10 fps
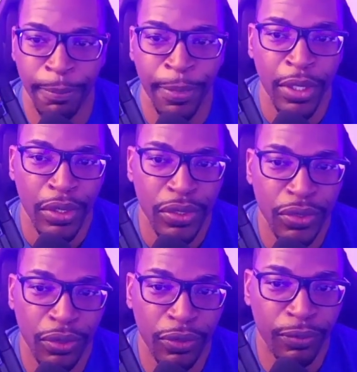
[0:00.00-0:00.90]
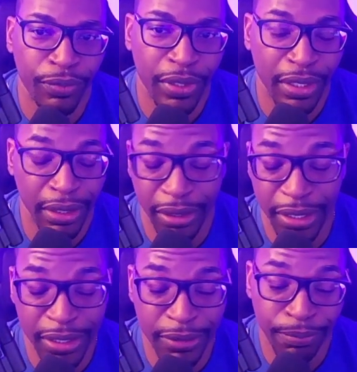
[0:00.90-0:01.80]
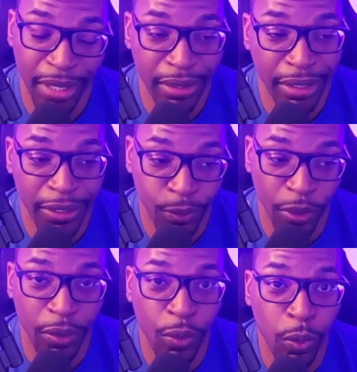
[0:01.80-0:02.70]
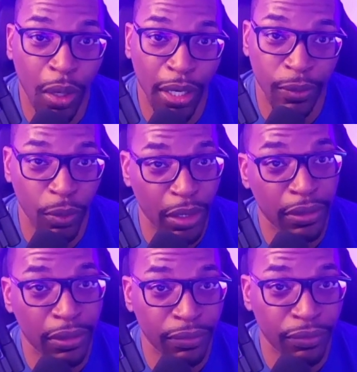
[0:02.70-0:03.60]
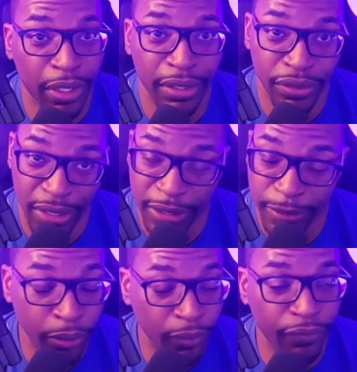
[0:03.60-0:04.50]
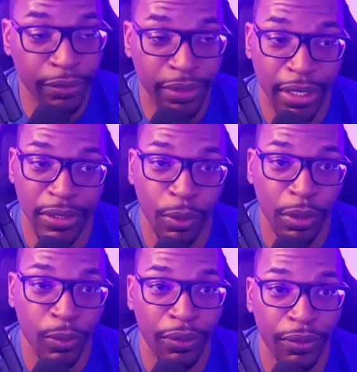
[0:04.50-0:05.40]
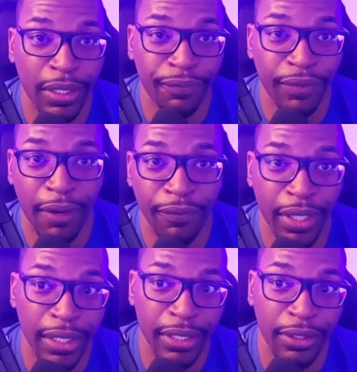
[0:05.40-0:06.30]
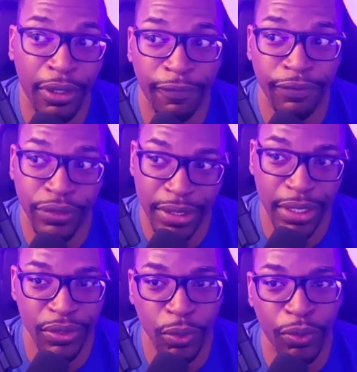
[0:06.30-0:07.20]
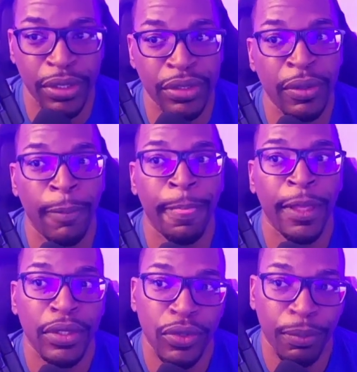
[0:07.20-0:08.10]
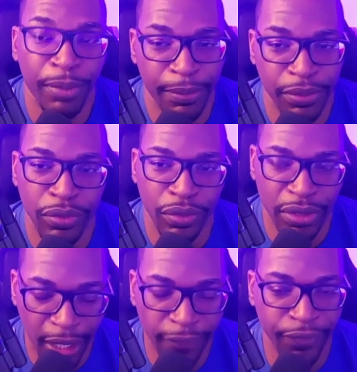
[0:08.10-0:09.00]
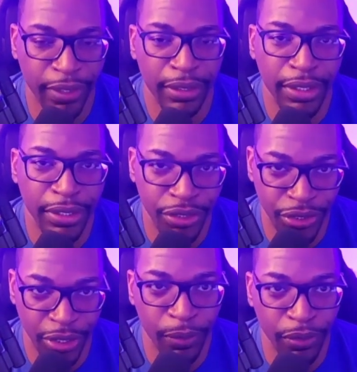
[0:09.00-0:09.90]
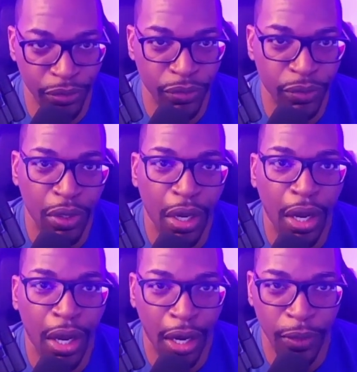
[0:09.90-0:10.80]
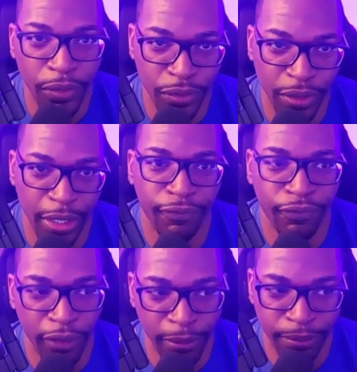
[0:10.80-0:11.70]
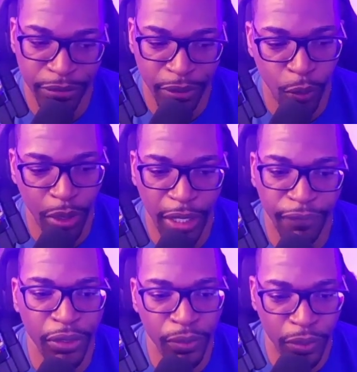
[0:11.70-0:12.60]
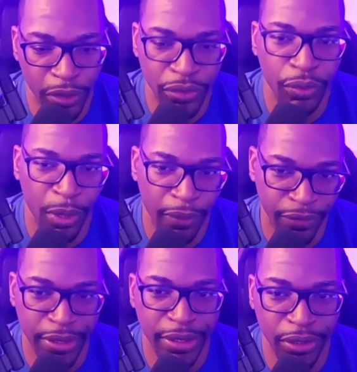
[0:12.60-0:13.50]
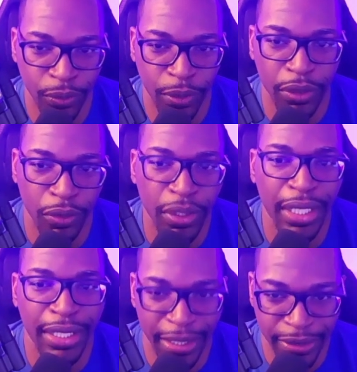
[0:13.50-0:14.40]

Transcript: So this method has worked quite well, right? It's proven that it's worked quite well. I've had enough success stories to be able to confidently share with you how to get from wherever you are to wherever it is that you want to go in IT,